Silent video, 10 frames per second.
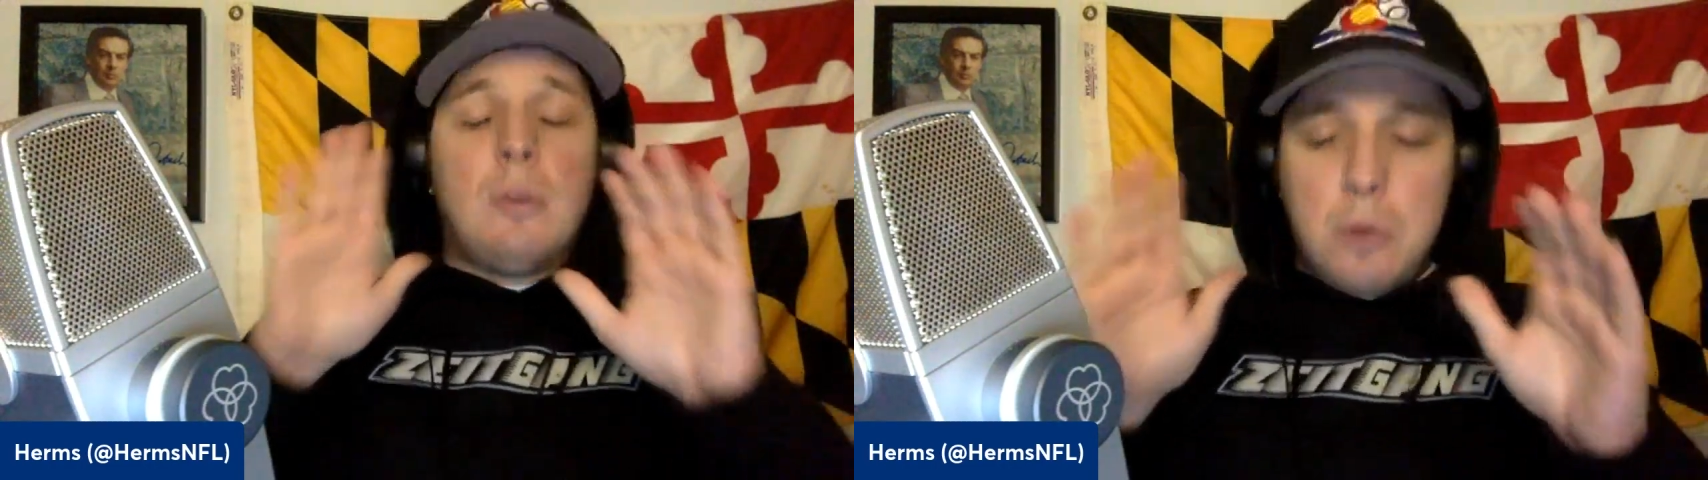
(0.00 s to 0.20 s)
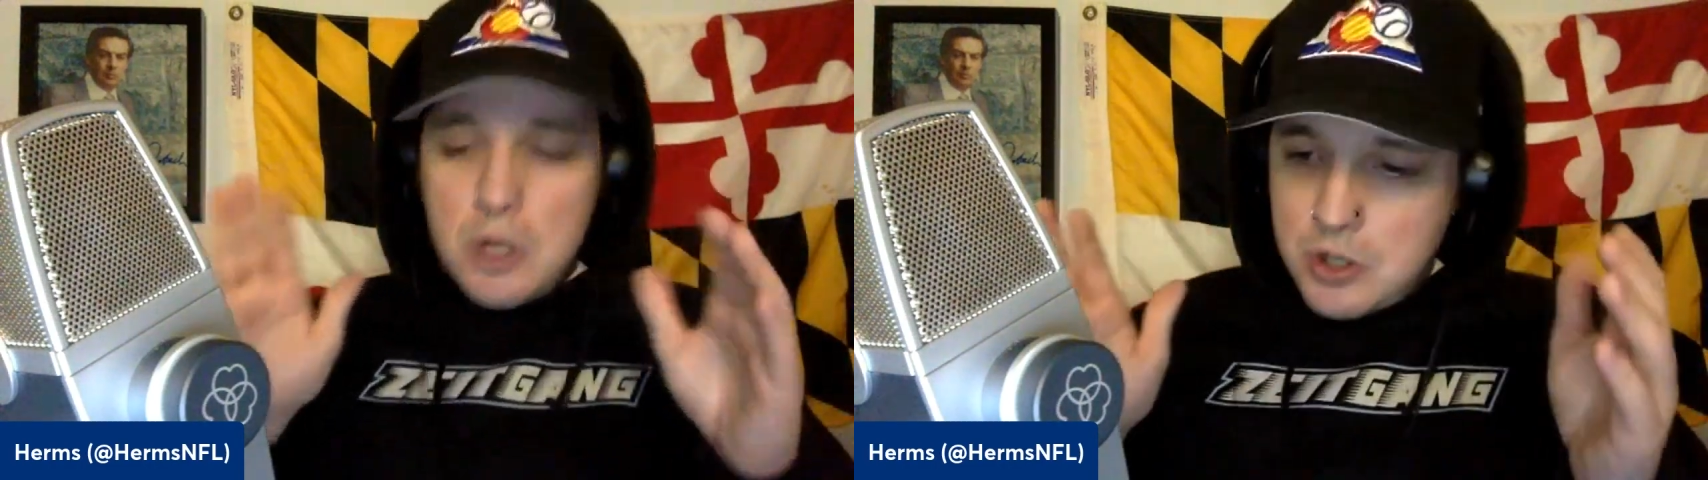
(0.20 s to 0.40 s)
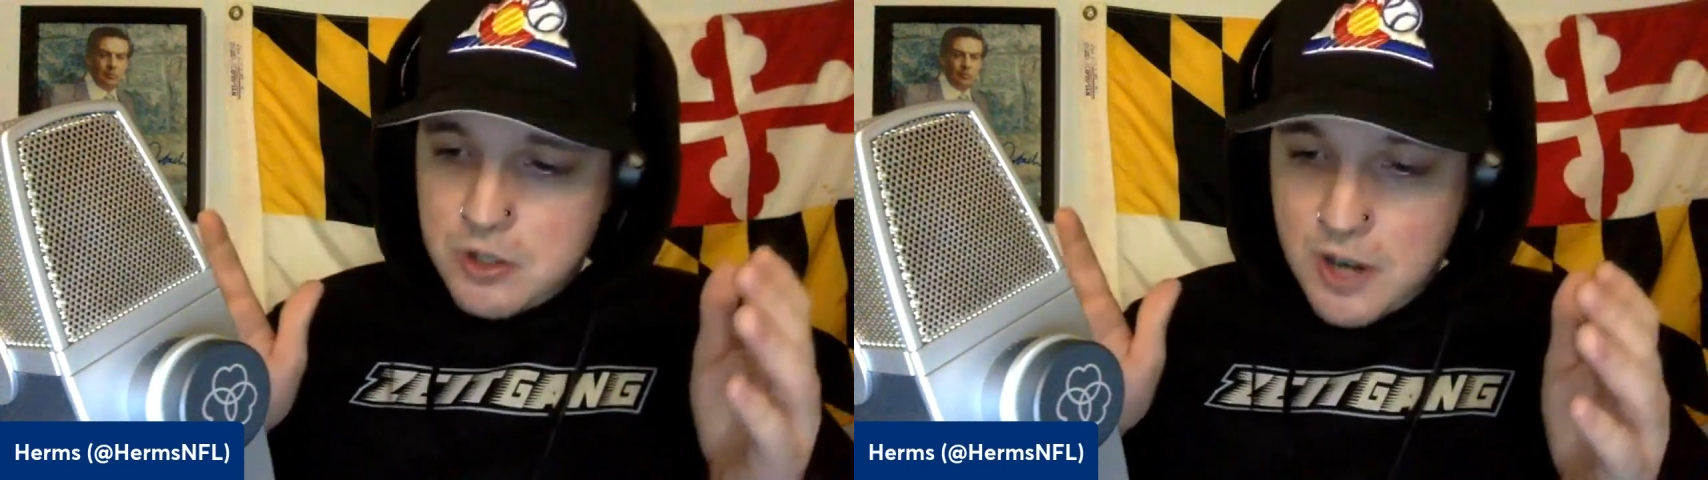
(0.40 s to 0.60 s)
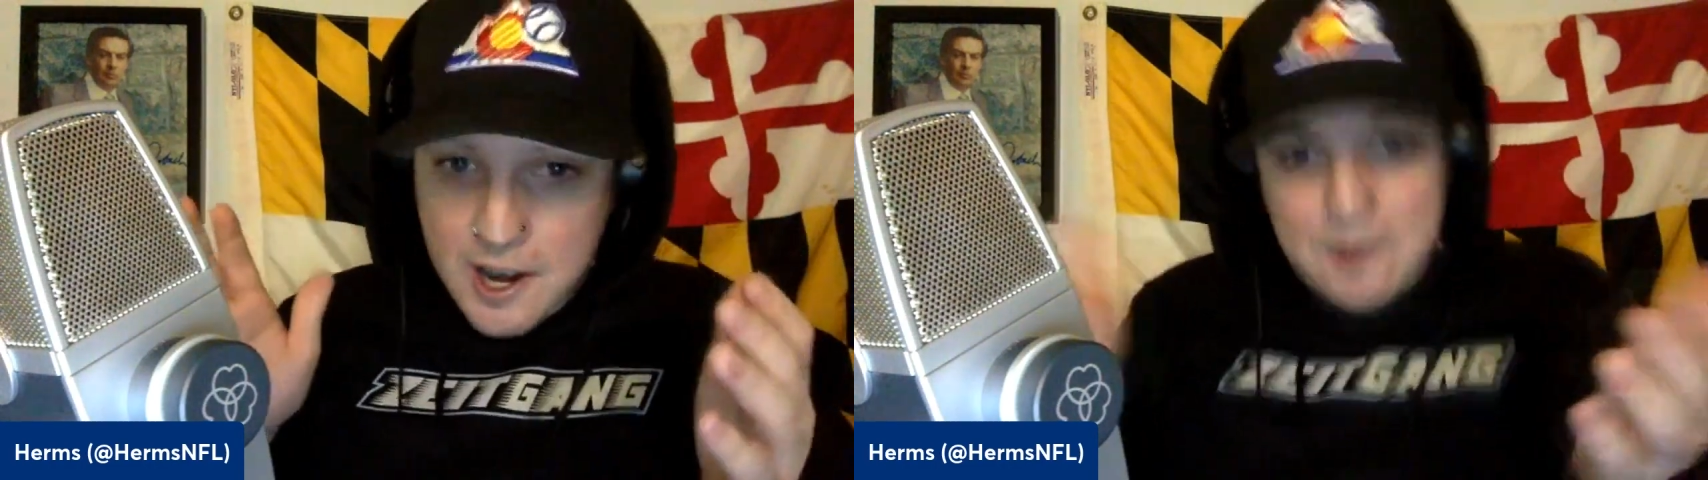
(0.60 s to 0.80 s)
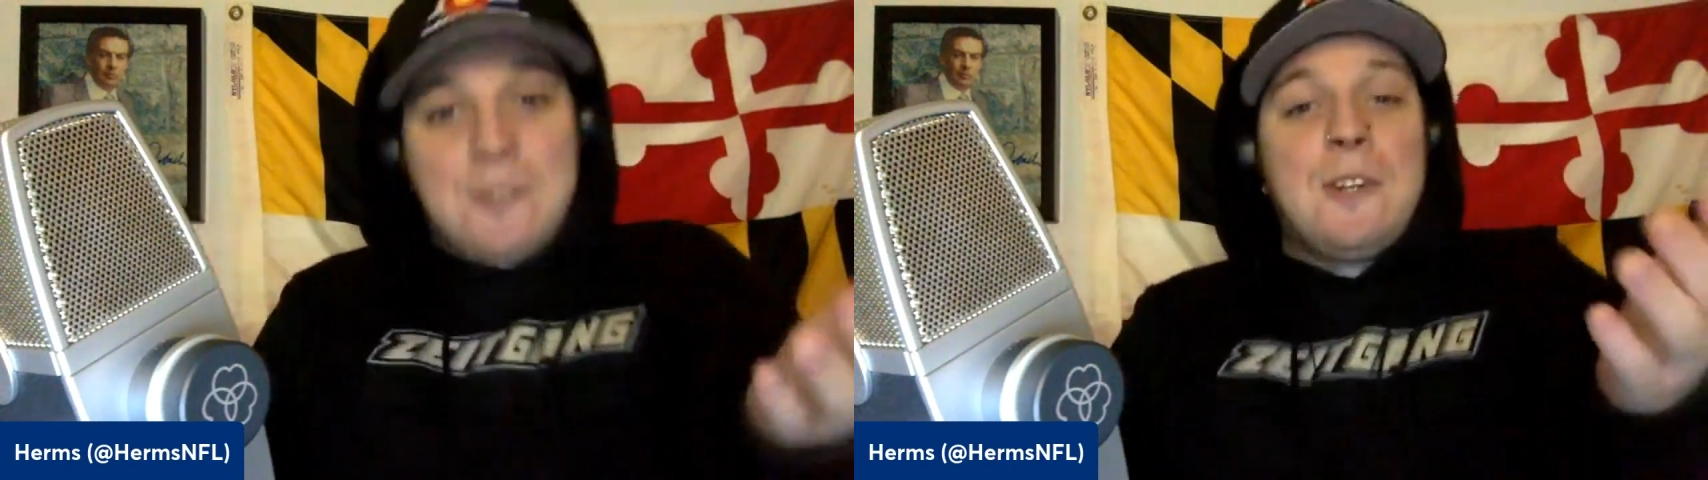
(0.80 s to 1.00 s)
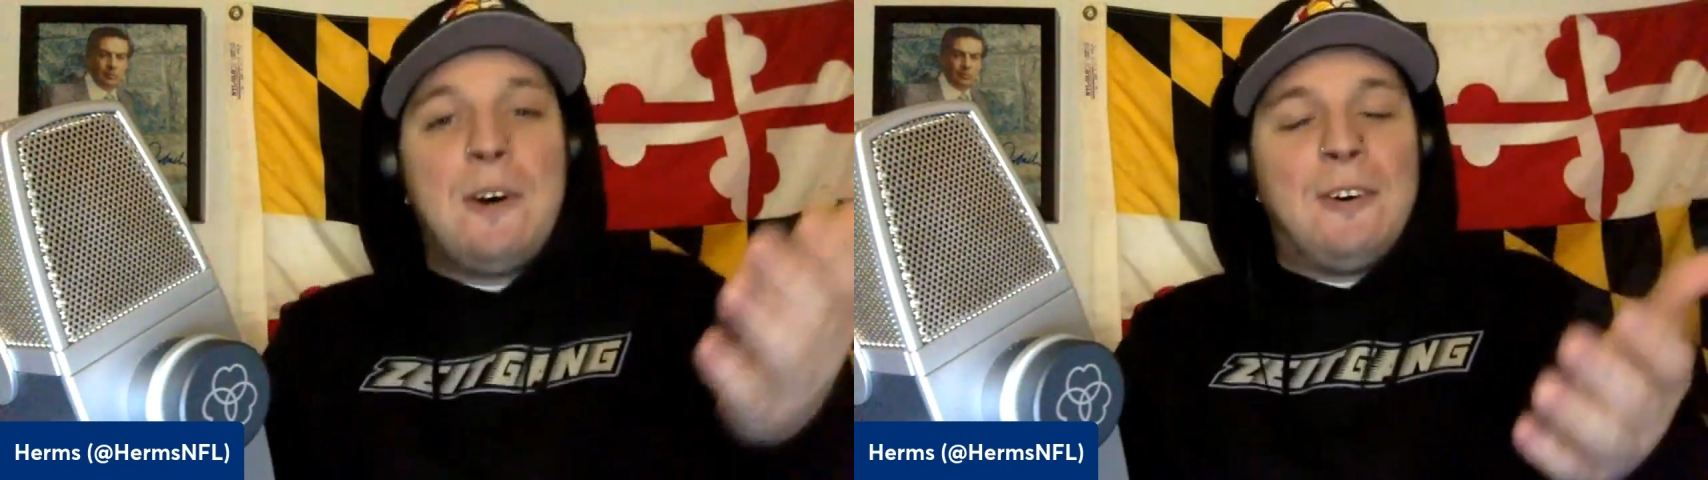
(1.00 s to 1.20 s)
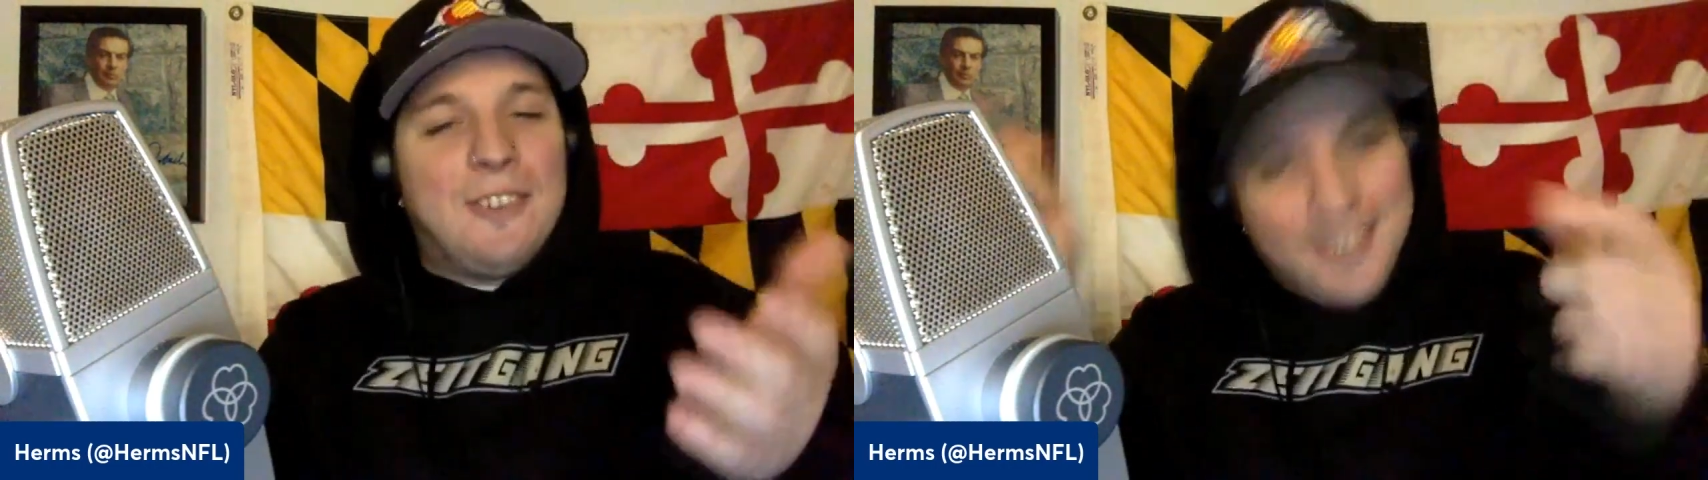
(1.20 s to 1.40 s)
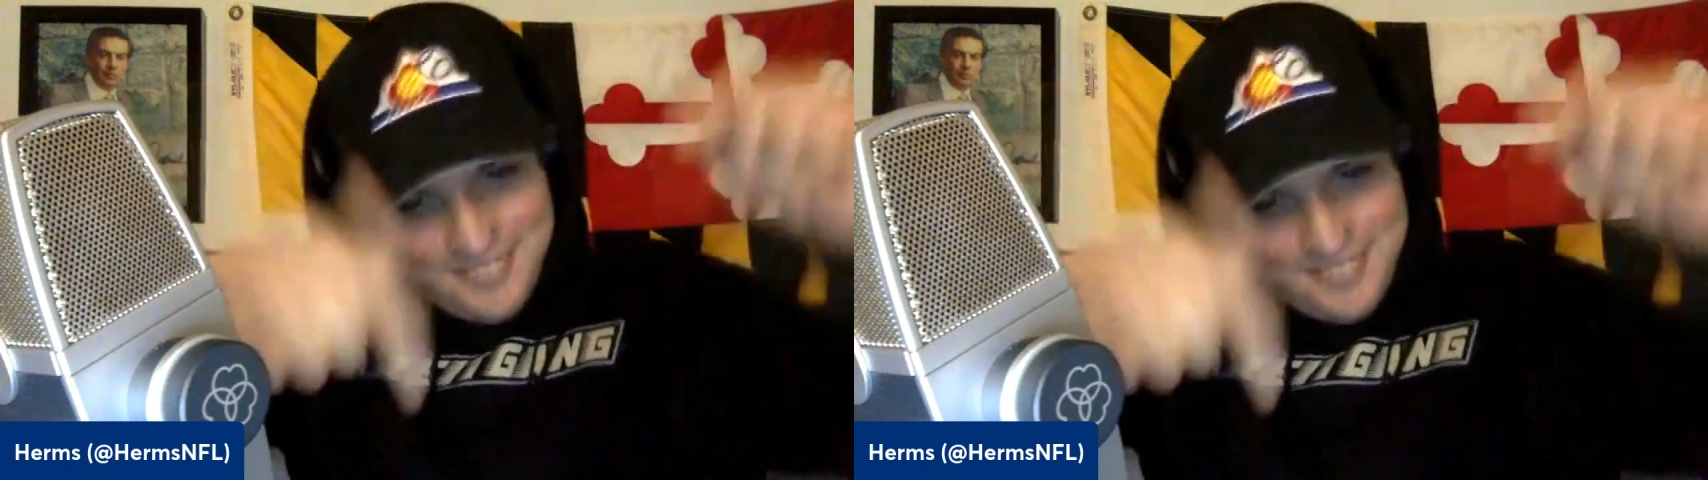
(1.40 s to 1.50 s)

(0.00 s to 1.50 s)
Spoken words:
which I also